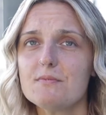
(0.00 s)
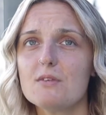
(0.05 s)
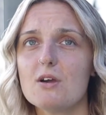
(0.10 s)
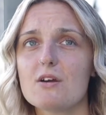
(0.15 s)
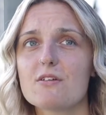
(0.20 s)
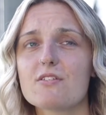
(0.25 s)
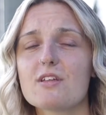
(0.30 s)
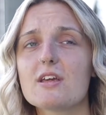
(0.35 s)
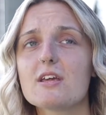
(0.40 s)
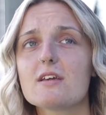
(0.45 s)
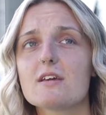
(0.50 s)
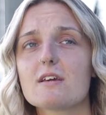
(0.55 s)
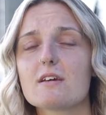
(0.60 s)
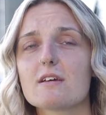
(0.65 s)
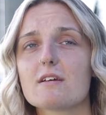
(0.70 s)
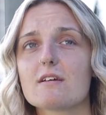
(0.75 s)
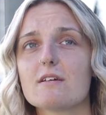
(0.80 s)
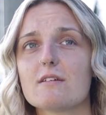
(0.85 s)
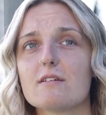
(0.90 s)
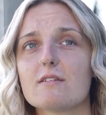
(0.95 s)
I think
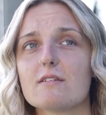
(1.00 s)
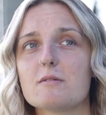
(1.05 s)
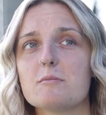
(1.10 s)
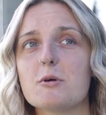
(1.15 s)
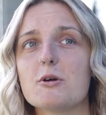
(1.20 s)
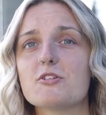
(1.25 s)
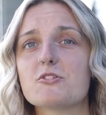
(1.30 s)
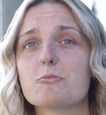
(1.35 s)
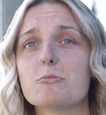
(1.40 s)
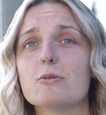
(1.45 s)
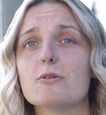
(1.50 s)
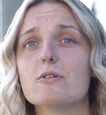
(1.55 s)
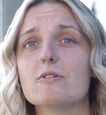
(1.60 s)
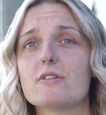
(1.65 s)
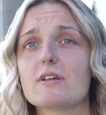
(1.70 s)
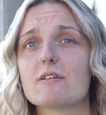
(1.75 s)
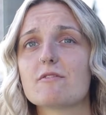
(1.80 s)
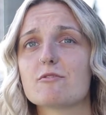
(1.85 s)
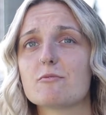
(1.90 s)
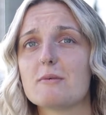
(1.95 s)
the most important
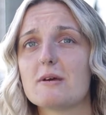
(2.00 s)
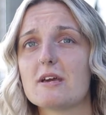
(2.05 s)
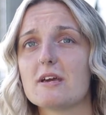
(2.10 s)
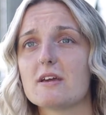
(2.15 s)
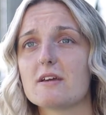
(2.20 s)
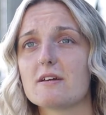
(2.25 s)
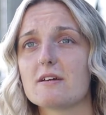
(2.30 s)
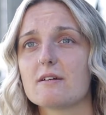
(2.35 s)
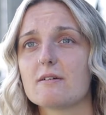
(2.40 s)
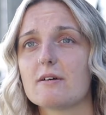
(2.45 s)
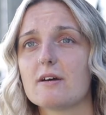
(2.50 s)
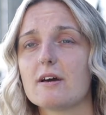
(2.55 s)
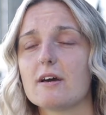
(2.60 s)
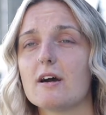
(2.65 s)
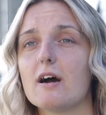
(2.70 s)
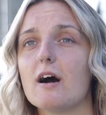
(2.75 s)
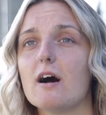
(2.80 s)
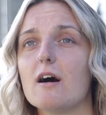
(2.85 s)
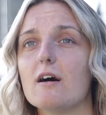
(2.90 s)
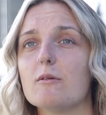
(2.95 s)
thing for me
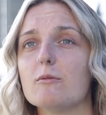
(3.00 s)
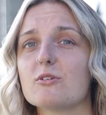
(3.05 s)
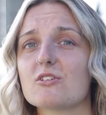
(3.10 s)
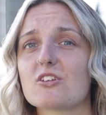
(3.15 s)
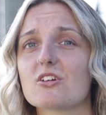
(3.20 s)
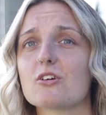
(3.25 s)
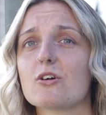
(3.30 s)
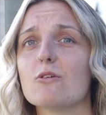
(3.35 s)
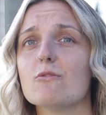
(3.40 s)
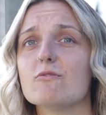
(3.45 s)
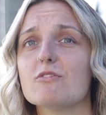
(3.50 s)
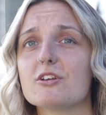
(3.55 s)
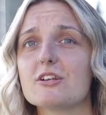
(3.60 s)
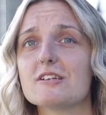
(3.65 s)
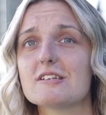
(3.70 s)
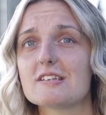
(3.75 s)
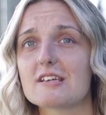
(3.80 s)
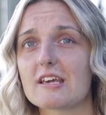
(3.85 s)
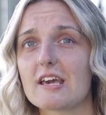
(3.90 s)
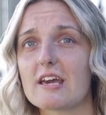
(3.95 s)
was the
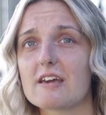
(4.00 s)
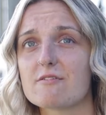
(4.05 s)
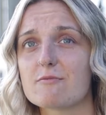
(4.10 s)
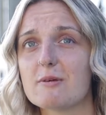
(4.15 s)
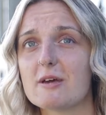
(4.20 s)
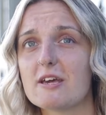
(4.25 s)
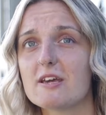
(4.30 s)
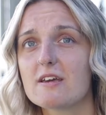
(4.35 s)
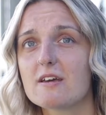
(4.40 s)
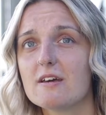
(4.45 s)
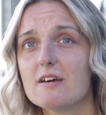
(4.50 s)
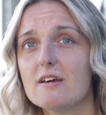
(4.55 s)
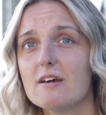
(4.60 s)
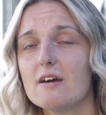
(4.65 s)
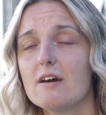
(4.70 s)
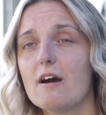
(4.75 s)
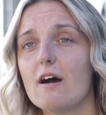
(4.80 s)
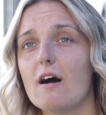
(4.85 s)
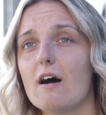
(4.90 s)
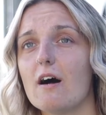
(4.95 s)
confidence it gave me.
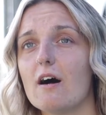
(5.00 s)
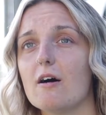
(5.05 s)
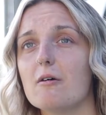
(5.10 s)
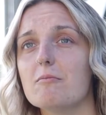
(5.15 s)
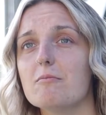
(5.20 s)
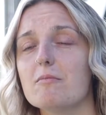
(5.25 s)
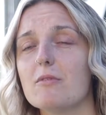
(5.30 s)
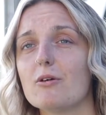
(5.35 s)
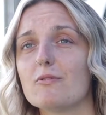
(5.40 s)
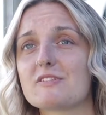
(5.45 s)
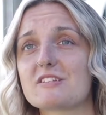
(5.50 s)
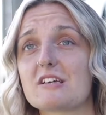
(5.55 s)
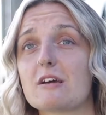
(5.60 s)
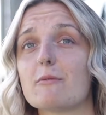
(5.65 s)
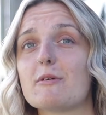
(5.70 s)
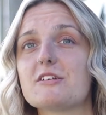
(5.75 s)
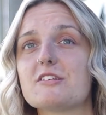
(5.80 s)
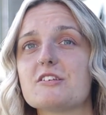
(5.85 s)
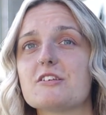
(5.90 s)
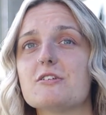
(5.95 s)
Obviously I
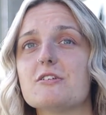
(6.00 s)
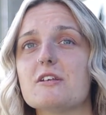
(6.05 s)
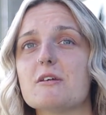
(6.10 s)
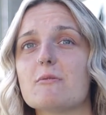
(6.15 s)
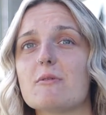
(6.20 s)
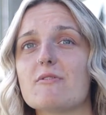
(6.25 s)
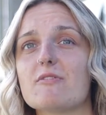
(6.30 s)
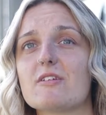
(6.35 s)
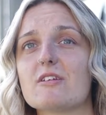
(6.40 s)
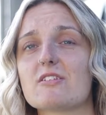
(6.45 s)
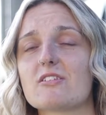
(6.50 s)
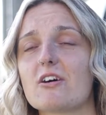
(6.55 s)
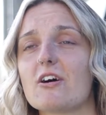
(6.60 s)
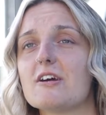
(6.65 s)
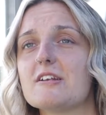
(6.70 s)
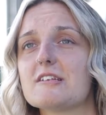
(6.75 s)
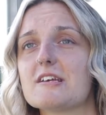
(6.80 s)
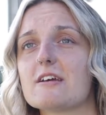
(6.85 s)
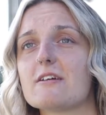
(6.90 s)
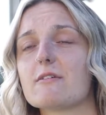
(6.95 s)
went to uni with this
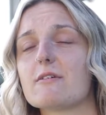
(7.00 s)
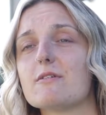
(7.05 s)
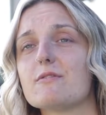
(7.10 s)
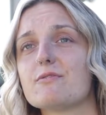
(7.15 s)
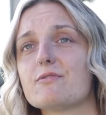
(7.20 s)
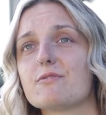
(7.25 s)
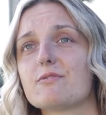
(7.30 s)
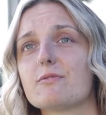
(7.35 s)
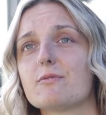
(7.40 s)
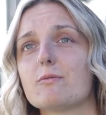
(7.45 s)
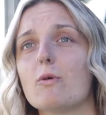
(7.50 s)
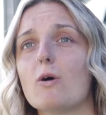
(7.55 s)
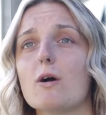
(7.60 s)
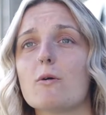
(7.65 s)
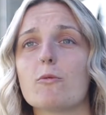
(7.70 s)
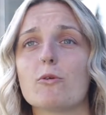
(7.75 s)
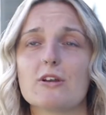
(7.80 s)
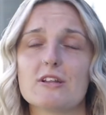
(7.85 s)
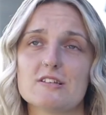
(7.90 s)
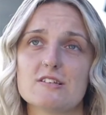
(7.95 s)
idea of what I
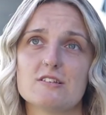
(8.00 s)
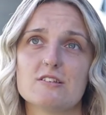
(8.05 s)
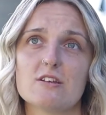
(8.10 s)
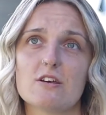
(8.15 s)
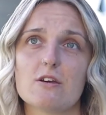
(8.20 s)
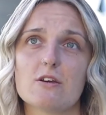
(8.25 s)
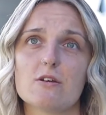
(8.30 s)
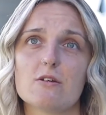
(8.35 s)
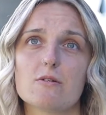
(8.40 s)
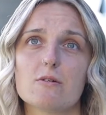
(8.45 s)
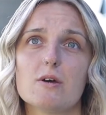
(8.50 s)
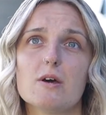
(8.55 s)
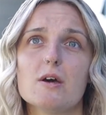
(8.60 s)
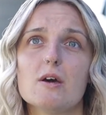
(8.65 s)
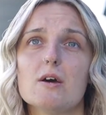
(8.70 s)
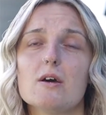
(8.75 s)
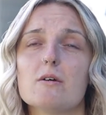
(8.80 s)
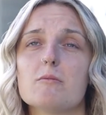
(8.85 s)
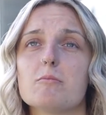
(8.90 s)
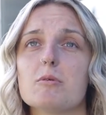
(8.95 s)
wanted to do,
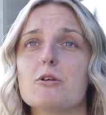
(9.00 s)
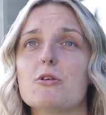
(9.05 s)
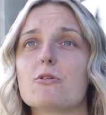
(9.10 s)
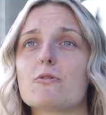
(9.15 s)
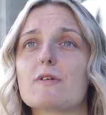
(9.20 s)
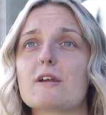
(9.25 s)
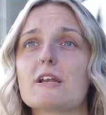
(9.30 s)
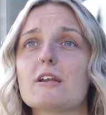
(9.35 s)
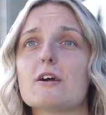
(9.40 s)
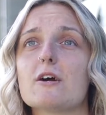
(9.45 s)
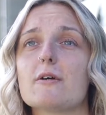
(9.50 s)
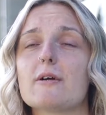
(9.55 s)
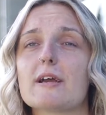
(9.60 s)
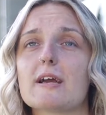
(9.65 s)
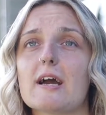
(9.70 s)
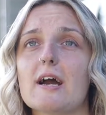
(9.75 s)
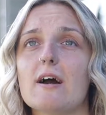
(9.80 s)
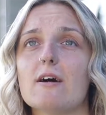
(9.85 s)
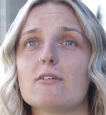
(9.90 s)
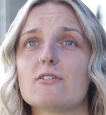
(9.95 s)
but not really knowing
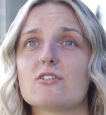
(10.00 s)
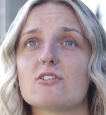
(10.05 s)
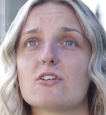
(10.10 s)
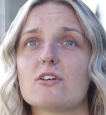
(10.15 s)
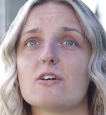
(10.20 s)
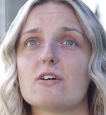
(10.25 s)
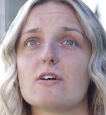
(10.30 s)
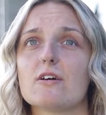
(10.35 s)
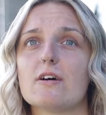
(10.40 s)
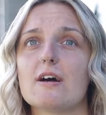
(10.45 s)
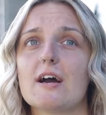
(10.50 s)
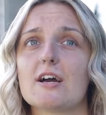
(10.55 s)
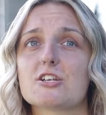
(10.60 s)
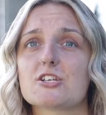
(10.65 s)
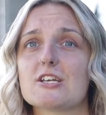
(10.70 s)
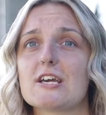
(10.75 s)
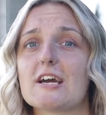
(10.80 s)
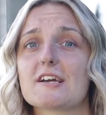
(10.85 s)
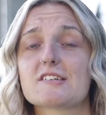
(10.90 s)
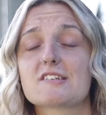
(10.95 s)
how to
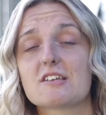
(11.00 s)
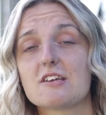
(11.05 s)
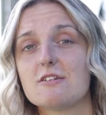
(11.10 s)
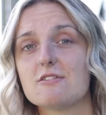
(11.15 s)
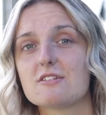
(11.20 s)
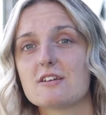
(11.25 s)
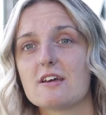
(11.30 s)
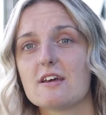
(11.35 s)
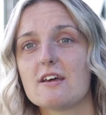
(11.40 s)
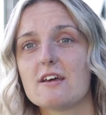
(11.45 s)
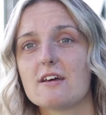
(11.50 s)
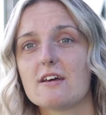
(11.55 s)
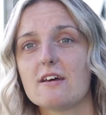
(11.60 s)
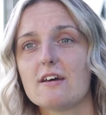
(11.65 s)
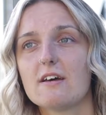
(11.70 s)
actually execute it.